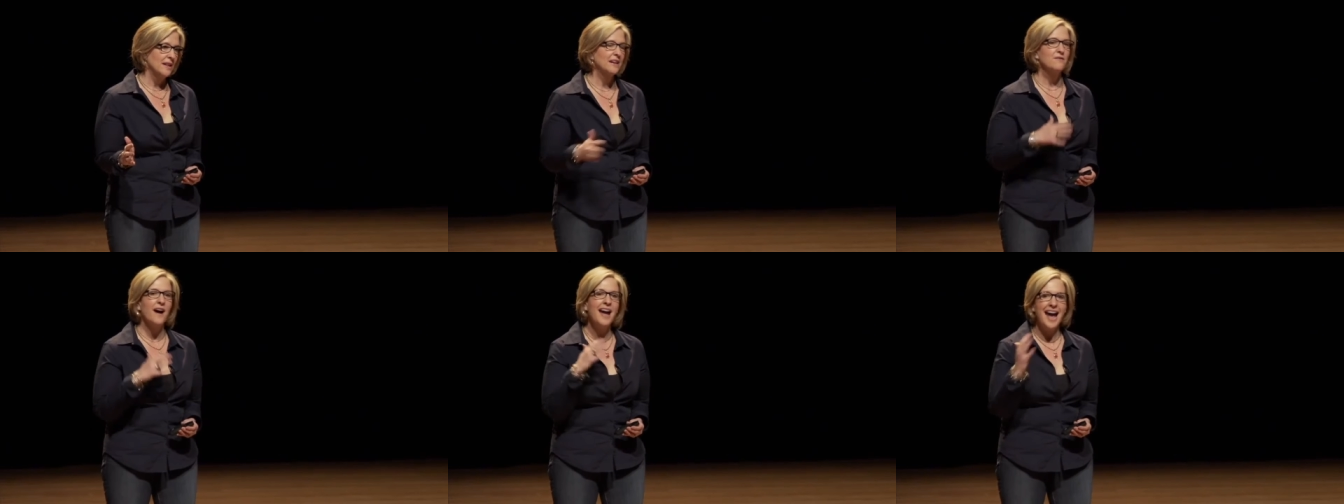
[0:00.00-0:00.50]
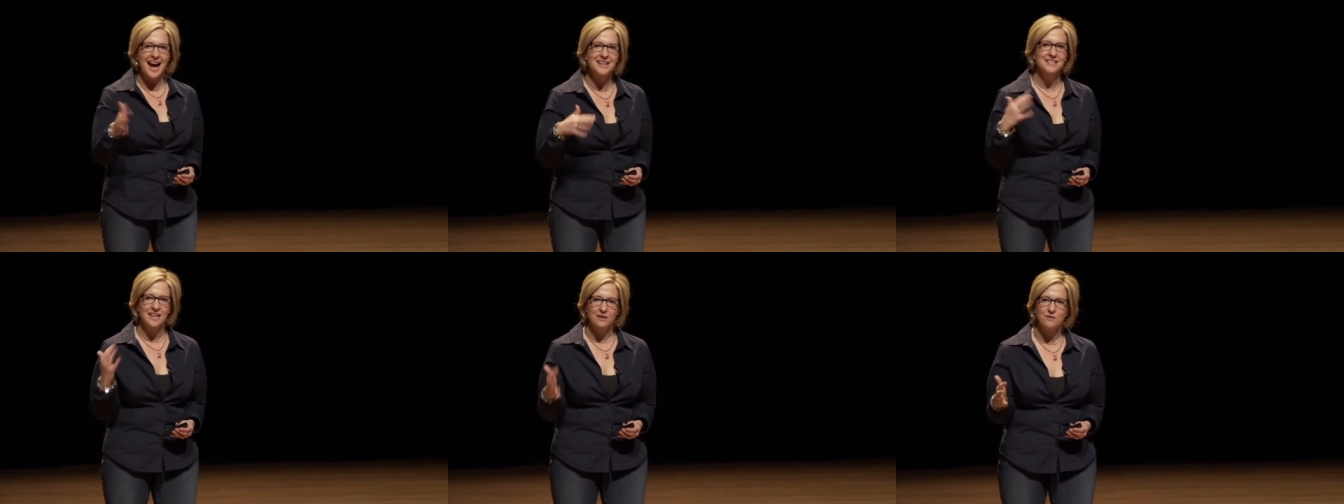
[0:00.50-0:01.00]
Like if I
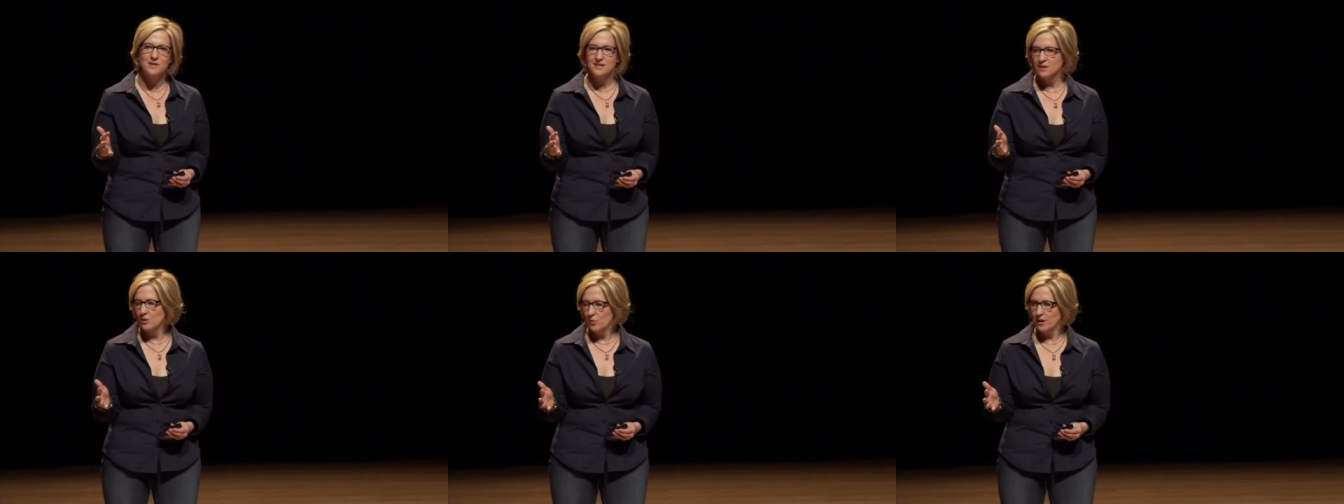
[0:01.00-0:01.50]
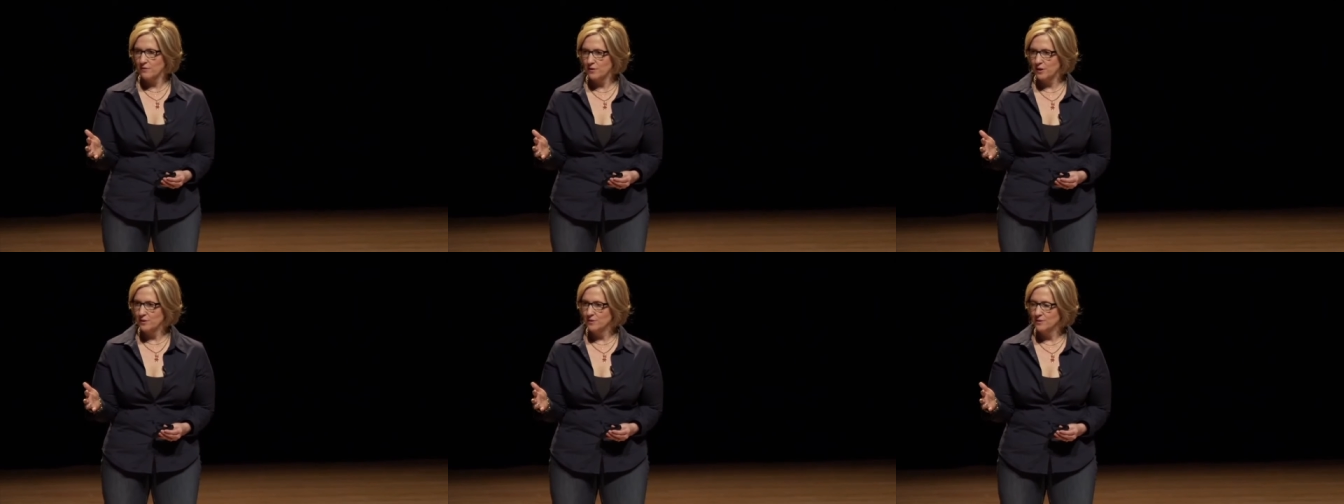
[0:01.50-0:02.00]
asked every single one of
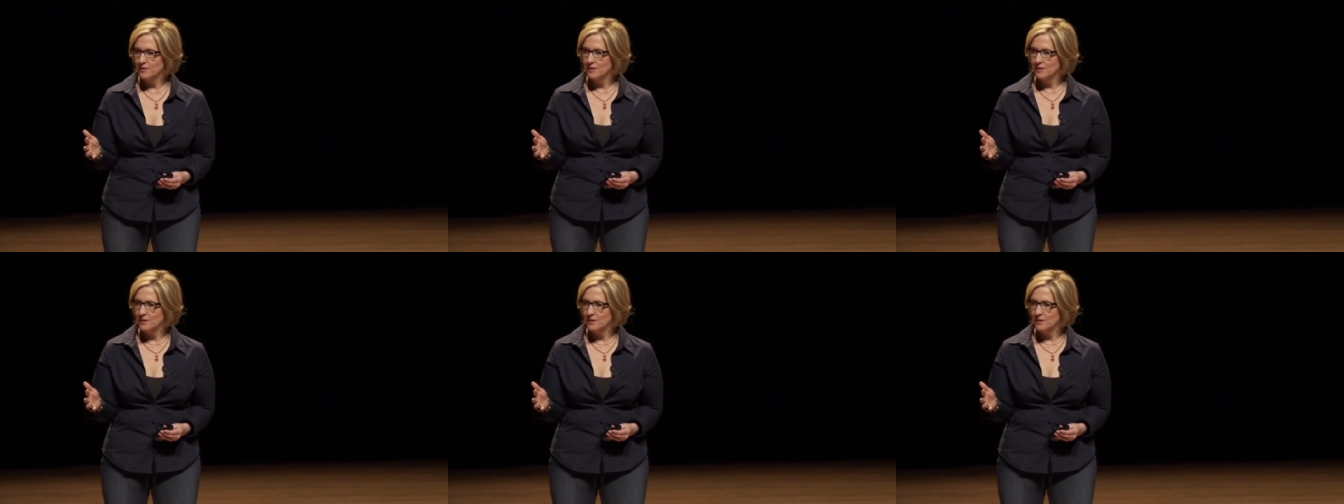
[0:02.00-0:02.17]
you,